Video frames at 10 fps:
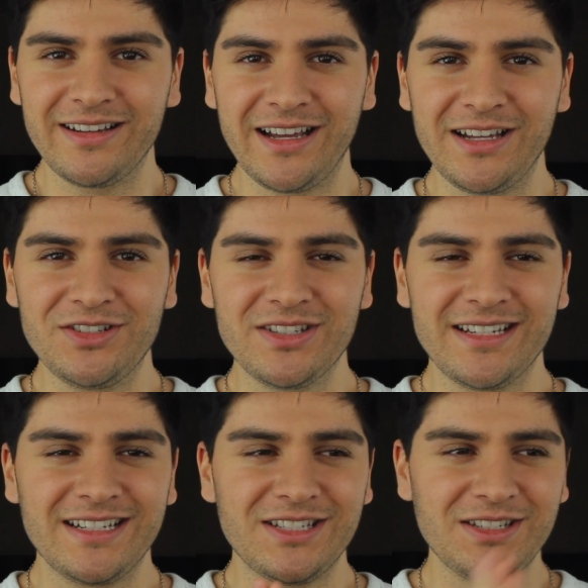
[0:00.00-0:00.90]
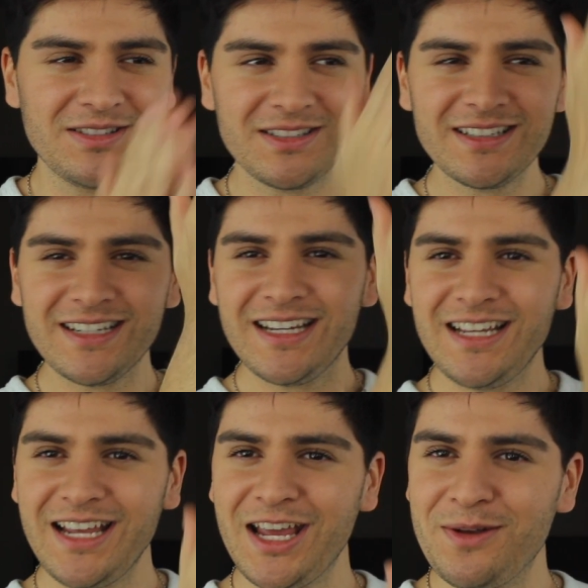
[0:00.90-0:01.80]
like I just like to
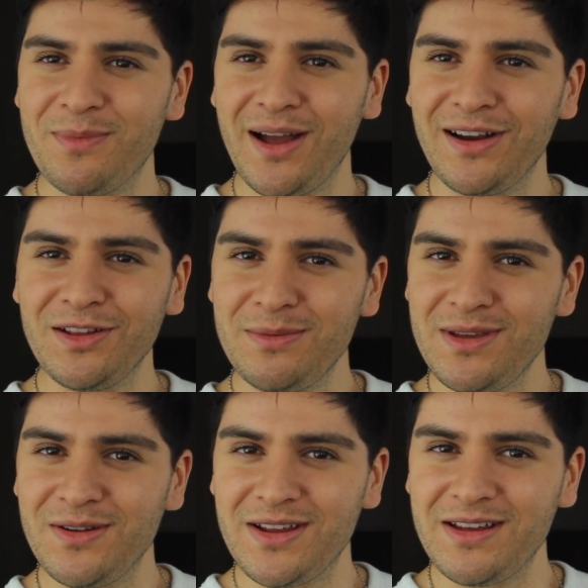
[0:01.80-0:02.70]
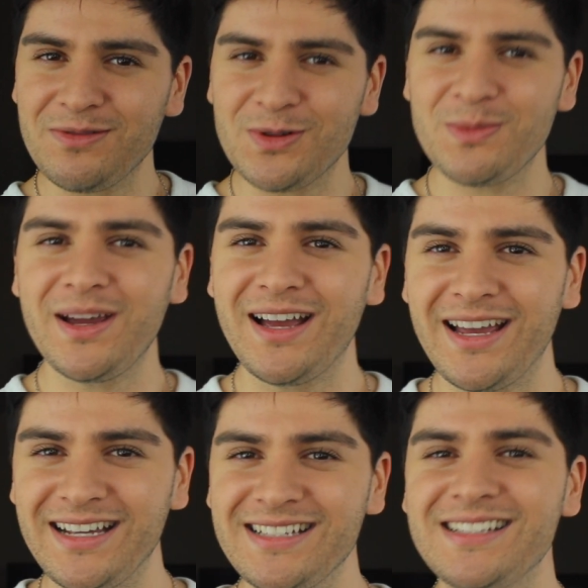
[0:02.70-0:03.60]
admire the beauty with my
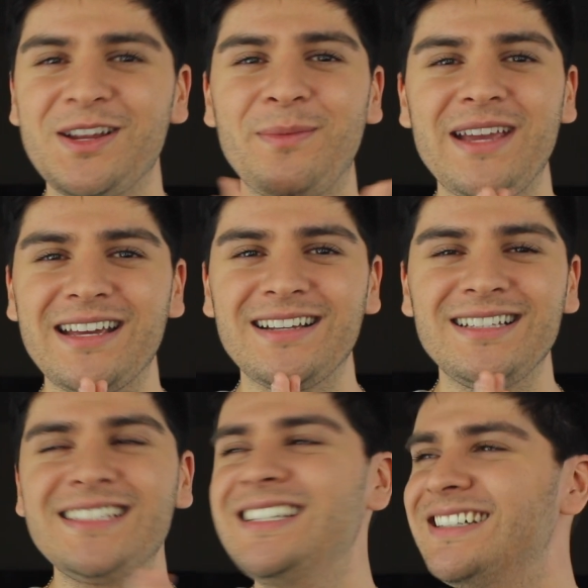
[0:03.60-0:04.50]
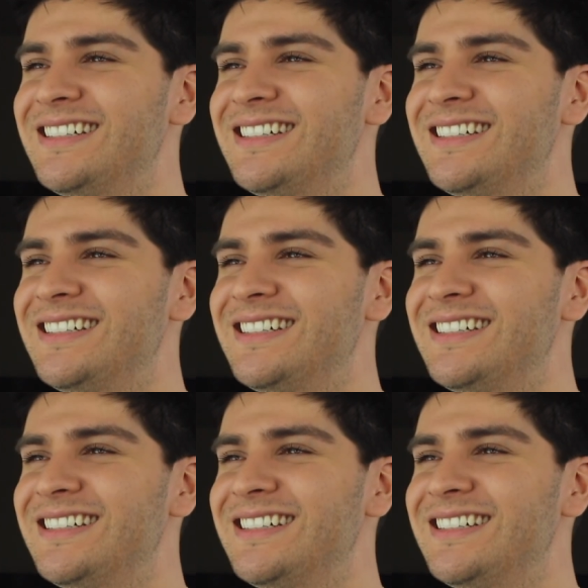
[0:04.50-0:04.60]
eyes, not my hands.